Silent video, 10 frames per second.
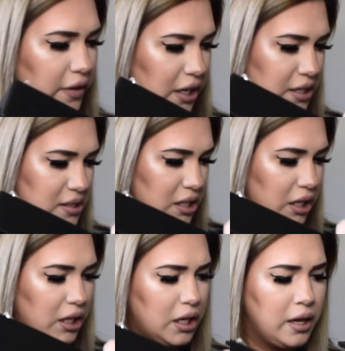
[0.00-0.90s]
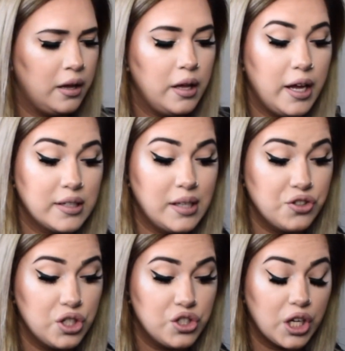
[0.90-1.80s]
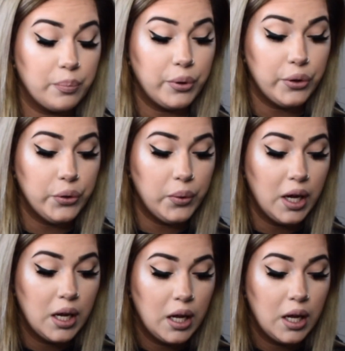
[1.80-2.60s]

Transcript: it is the extension shampoo,